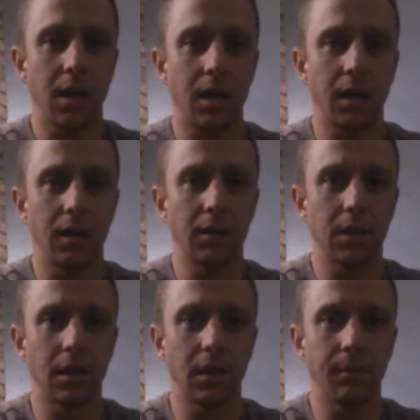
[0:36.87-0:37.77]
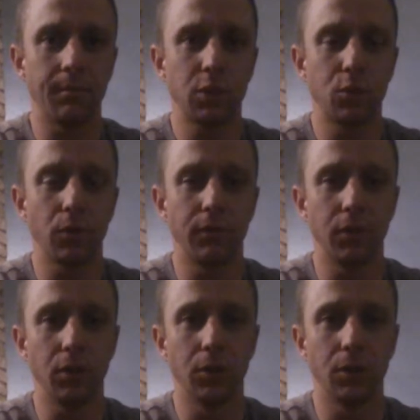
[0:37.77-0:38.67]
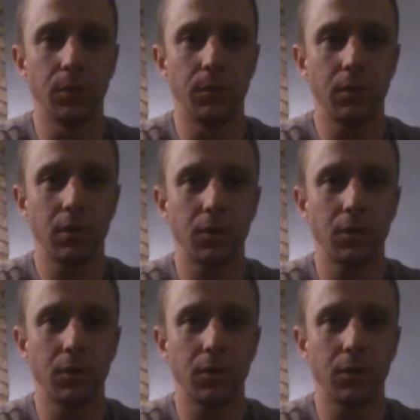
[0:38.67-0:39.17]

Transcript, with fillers: And um, to review,